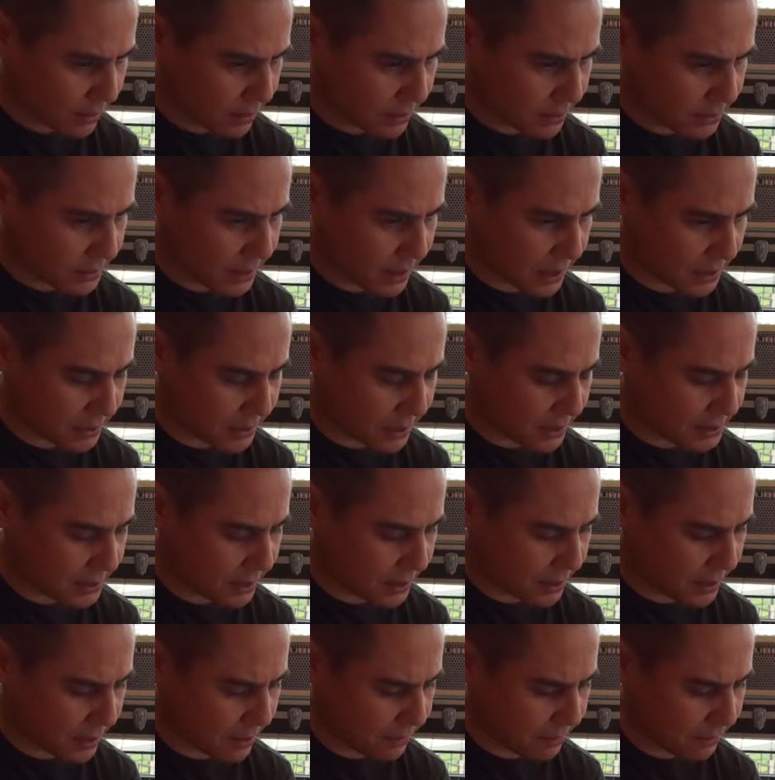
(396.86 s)
Sounds easy
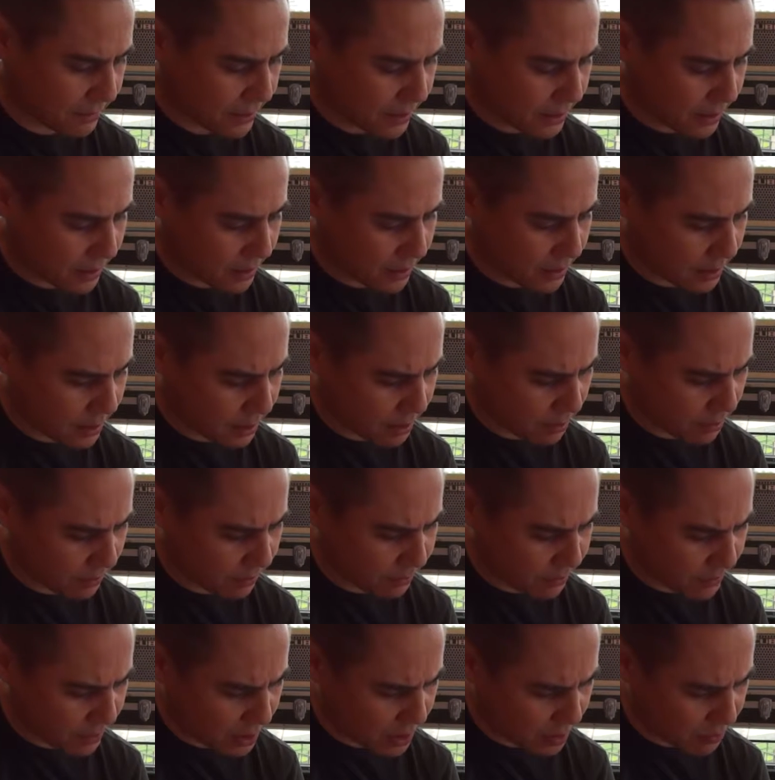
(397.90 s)
enough.
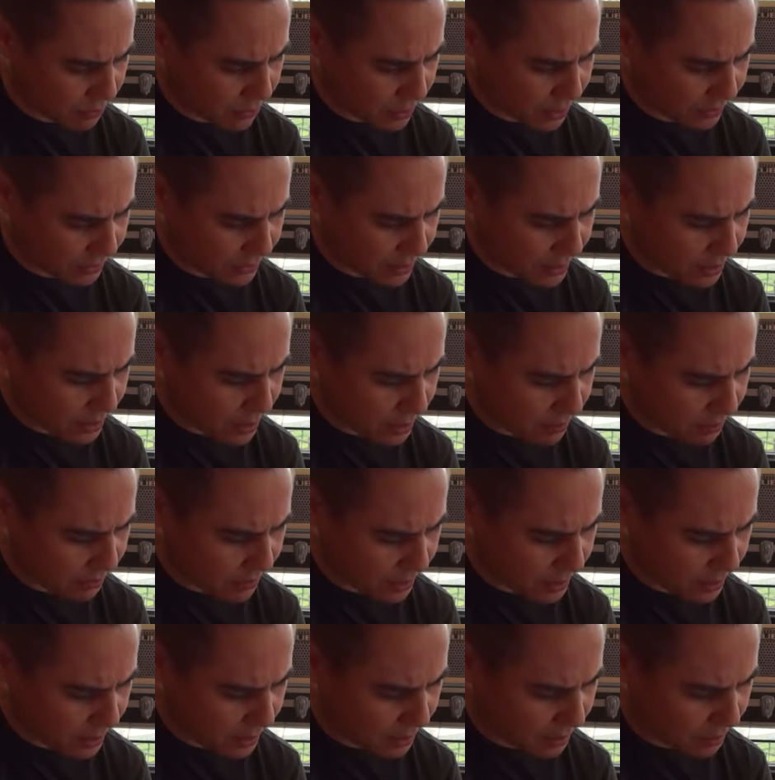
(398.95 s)
I break that up
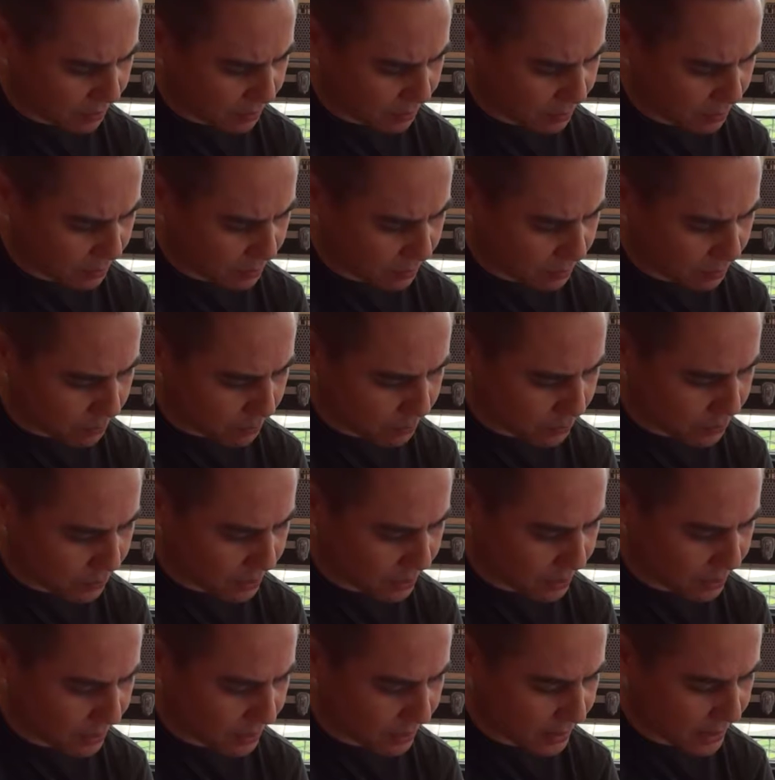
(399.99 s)
and put
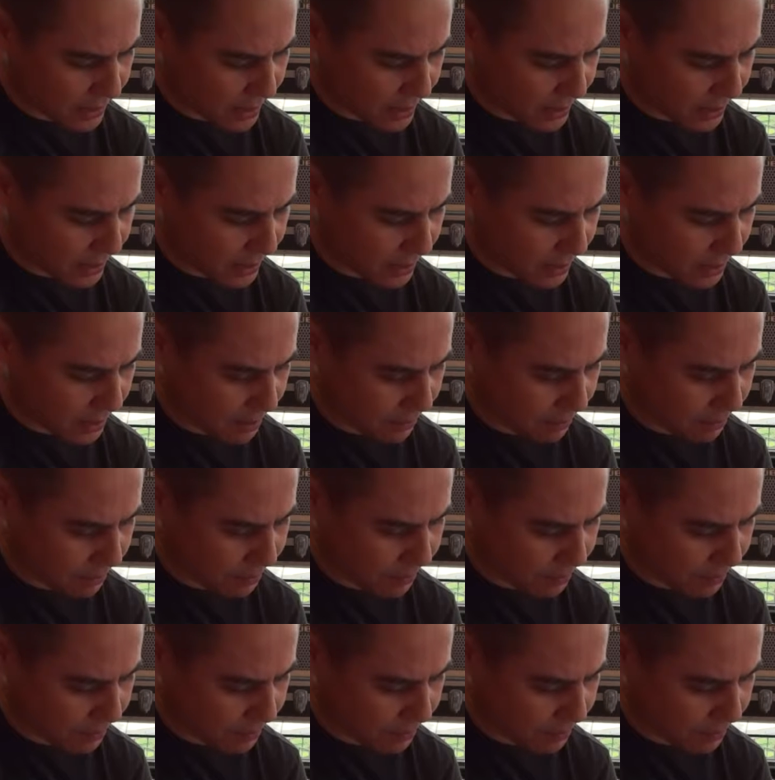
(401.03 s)
in a